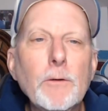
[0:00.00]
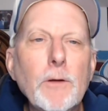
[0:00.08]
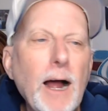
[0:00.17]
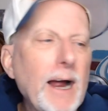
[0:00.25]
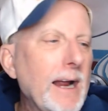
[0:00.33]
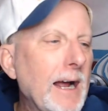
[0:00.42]

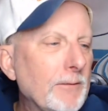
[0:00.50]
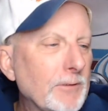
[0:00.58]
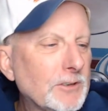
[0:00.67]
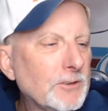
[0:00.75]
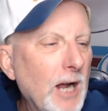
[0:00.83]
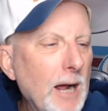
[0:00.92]
I have a
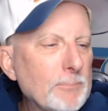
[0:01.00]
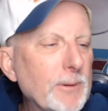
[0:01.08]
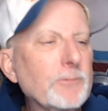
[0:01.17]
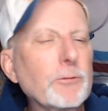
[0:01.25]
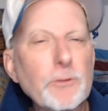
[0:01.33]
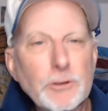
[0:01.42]

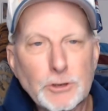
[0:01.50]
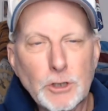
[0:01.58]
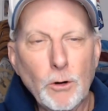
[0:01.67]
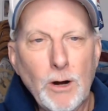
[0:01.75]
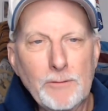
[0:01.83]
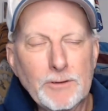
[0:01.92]
topic for the
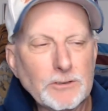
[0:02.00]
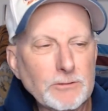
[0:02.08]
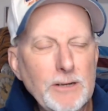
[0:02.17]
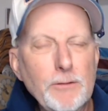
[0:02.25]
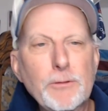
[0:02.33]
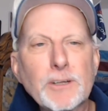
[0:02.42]
show,
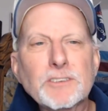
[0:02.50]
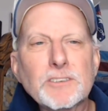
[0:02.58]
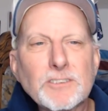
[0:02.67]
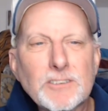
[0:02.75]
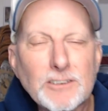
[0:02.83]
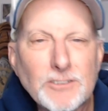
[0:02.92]
obviously. This
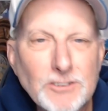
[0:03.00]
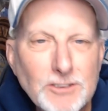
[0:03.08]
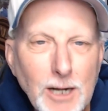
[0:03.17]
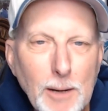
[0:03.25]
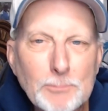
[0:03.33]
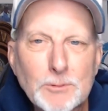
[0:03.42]
is a
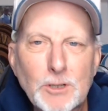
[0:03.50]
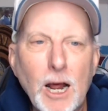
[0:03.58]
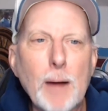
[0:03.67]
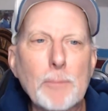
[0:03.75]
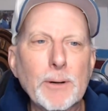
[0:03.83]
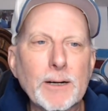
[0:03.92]

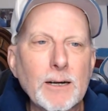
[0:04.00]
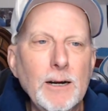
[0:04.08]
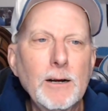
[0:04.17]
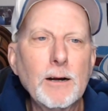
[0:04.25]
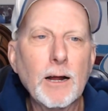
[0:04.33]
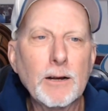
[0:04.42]
subtopic.
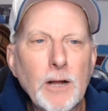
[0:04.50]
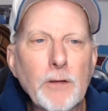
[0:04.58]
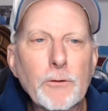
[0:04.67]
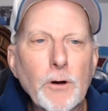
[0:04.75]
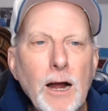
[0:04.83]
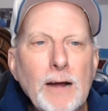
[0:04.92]

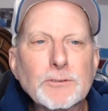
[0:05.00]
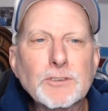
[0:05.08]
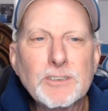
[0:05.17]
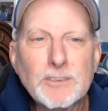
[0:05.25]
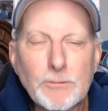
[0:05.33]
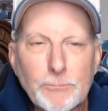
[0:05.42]
Another
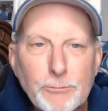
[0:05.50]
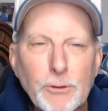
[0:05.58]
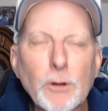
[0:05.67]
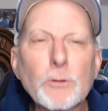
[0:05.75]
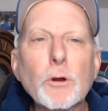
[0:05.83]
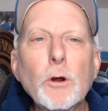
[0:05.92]
offseason
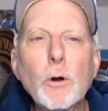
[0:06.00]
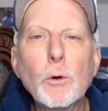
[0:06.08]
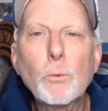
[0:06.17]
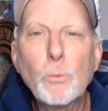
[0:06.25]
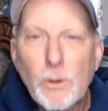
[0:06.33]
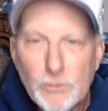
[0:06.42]
filled
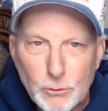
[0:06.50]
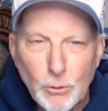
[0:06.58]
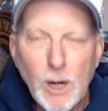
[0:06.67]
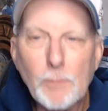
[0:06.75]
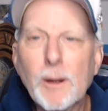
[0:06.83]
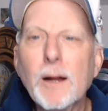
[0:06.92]
with
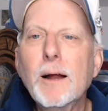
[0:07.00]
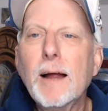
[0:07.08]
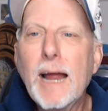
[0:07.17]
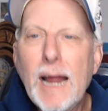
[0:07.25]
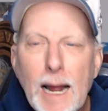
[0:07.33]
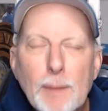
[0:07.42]
drama.
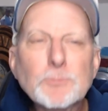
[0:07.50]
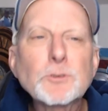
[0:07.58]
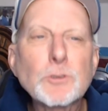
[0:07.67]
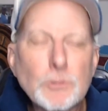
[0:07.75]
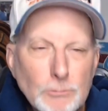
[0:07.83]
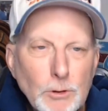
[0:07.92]

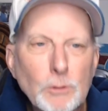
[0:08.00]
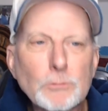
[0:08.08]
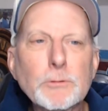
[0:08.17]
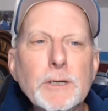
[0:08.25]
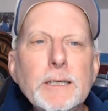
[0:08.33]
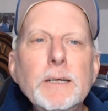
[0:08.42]

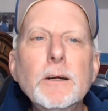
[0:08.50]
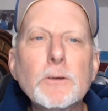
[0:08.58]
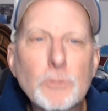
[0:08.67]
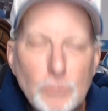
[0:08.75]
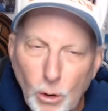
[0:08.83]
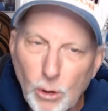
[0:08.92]
Absolutely,
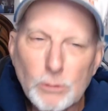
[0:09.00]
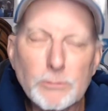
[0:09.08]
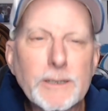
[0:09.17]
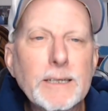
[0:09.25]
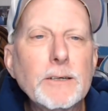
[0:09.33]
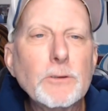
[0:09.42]

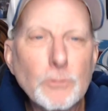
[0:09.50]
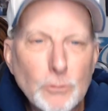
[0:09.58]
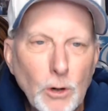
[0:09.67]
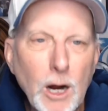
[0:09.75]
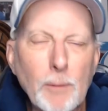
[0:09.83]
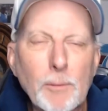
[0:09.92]
totally
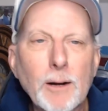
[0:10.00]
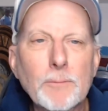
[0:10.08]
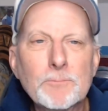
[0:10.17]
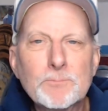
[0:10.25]
drama.